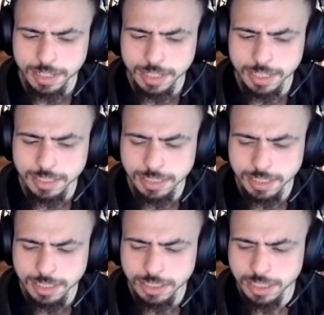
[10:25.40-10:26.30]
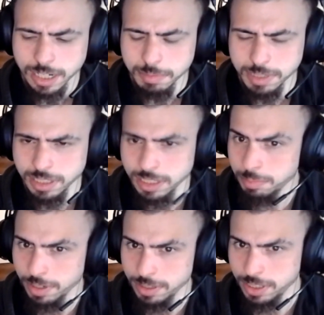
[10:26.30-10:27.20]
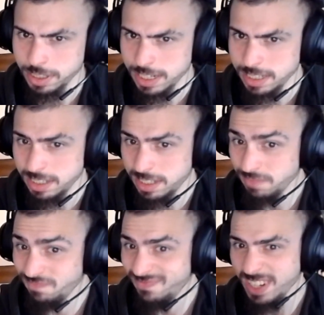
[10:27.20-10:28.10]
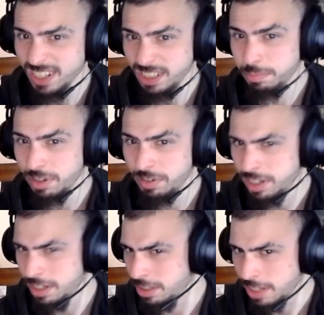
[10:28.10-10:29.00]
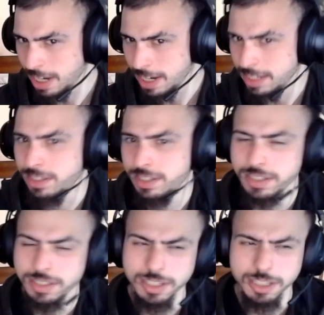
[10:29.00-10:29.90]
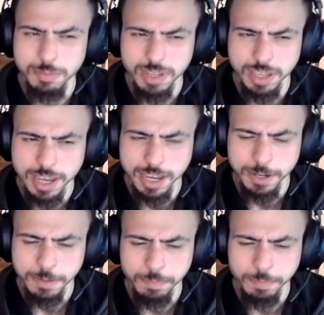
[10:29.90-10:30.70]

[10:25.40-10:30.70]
can see just how much this project has exploded in size since it began.